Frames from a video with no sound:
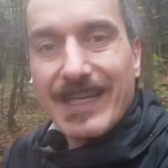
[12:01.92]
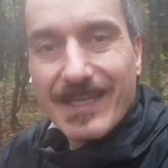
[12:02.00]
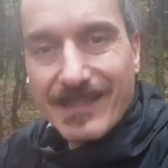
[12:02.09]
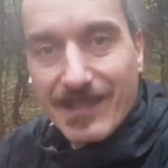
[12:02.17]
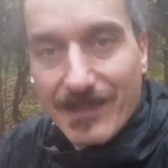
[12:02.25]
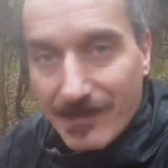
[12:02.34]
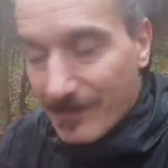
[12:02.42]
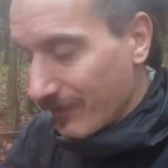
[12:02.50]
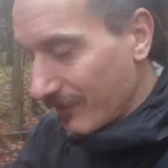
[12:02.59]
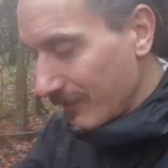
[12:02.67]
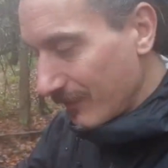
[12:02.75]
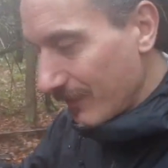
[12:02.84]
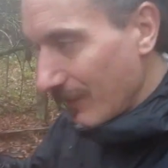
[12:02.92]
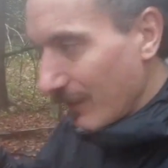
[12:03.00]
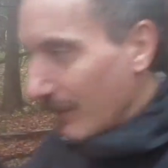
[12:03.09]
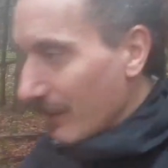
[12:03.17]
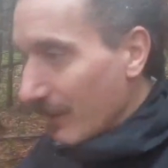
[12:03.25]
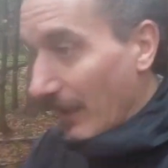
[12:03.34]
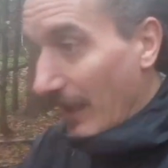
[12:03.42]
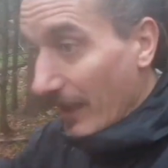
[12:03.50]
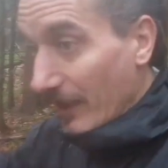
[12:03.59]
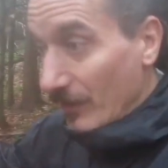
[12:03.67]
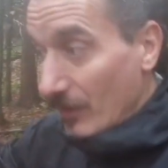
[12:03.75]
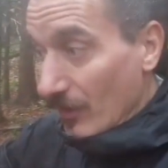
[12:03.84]
isn't,
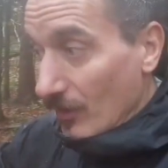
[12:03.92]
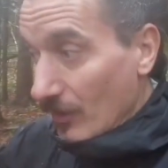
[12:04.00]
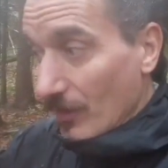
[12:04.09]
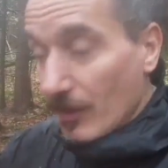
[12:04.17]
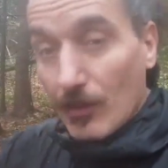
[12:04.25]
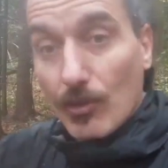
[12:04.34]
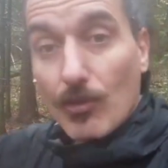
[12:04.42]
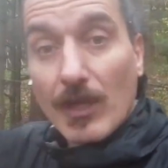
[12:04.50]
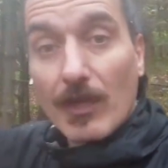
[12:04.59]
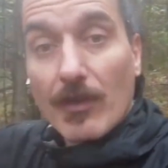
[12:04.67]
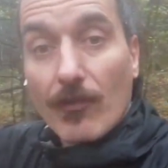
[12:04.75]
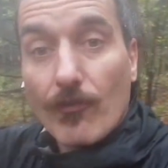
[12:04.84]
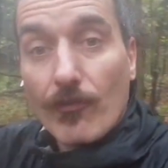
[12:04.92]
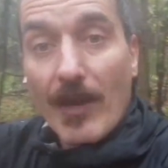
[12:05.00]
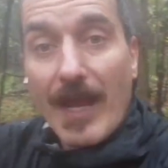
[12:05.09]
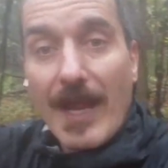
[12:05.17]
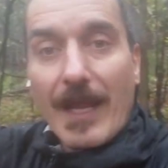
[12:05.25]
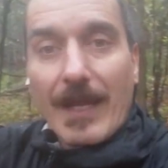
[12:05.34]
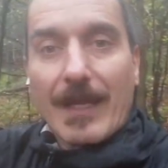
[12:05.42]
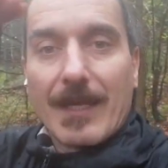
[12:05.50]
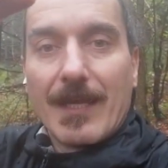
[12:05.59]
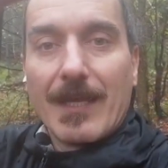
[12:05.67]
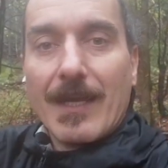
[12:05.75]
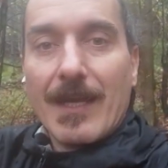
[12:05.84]
i.e., you can
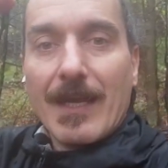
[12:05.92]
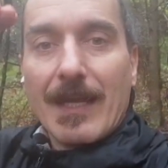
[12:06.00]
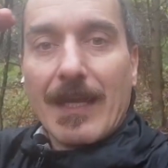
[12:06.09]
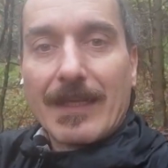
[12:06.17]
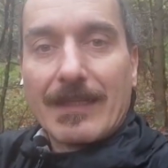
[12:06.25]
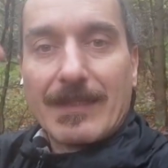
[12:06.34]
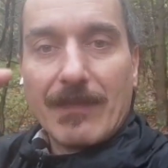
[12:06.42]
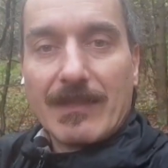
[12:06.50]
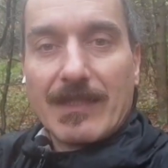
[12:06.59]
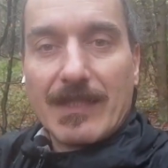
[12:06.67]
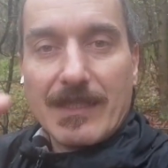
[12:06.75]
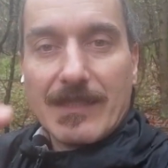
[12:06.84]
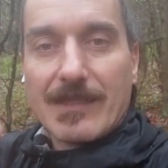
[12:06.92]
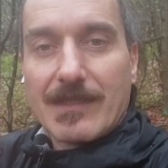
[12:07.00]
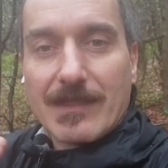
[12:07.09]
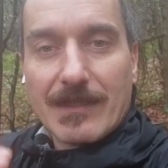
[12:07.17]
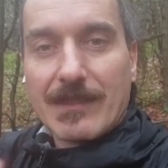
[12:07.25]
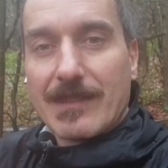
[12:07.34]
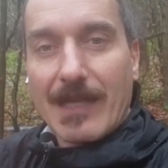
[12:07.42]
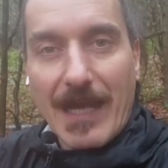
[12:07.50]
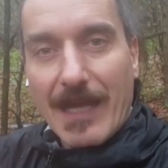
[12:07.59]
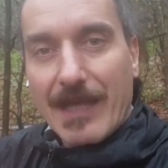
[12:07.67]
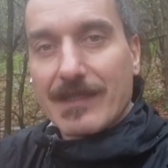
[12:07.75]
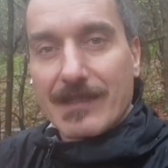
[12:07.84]
rank activities and
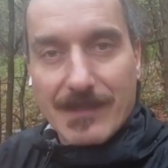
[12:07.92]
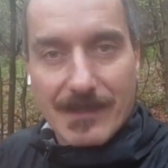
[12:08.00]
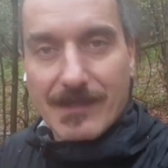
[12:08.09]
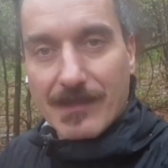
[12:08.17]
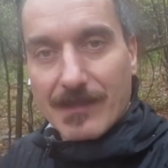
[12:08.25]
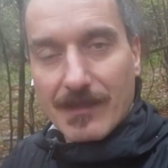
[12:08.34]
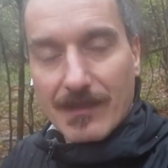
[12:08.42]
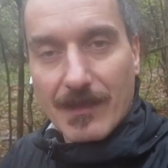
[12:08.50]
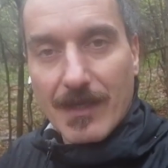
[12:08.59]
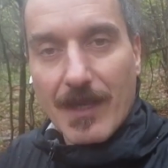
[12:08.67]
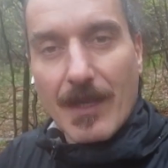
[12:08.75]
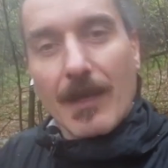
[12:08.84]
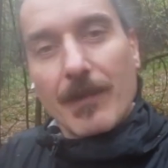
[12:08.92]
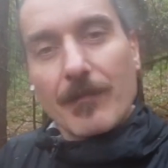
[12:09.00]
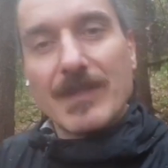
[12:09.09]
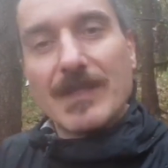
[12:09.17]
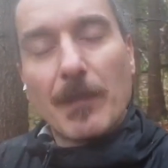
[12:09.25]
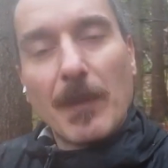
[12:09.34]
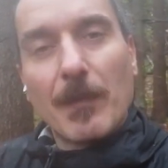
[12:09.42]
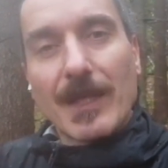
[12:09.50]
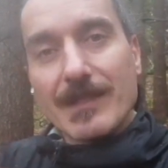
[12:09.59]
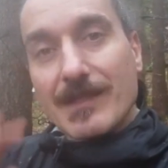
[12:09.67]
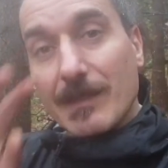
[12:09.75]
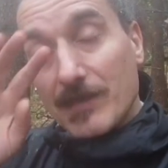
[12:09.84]
tasks. Busy people
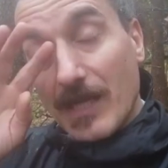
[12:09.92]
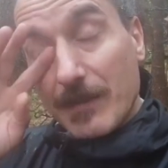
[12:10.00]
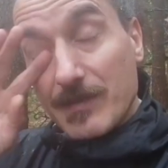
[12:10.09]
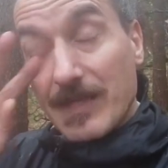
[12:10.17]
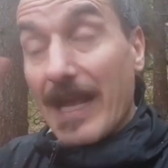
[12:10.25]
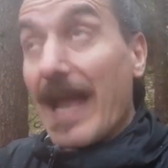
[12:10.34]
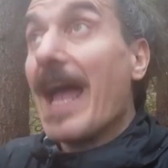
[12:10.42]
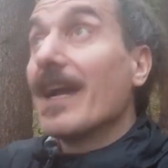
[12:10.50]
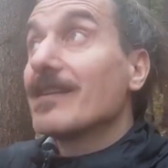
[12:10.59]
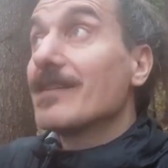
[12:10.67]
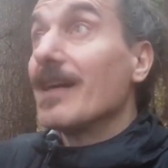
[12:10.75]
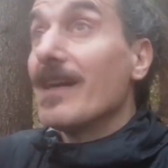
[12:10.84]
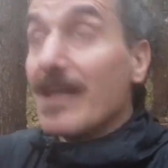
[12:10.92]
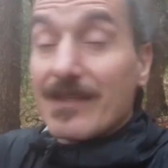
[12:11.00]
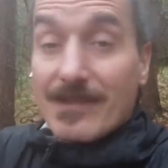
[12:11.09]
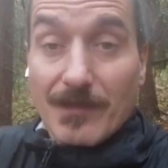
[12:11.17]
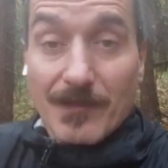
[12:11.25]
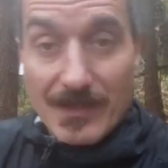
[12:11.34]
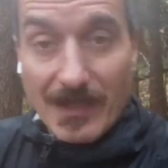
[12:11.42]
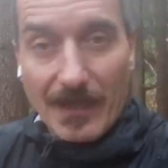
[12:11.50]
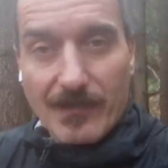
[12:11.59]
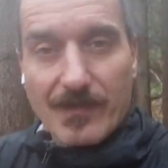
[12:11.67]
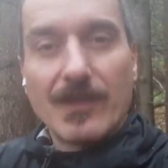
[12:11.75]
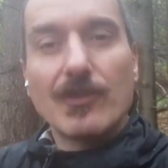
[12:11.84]
can sometimes act against
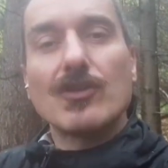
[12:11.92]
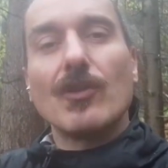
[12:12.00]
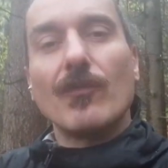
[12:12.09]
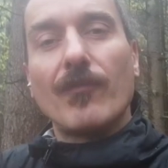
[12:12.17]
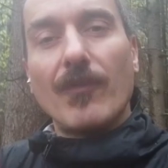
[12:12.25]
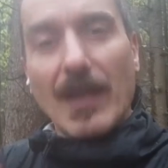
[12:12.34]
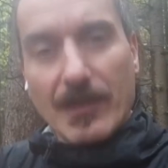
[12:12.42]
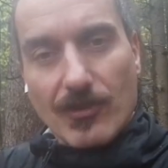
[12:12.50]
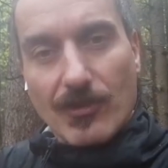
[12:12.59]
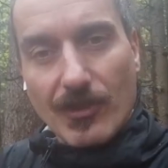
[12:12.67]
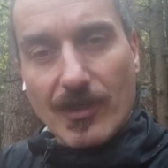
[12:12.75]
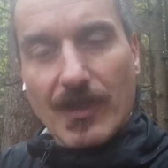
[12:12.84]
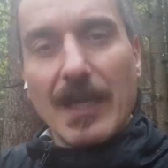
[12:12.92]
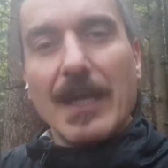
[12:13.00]
themselves. They're so flustered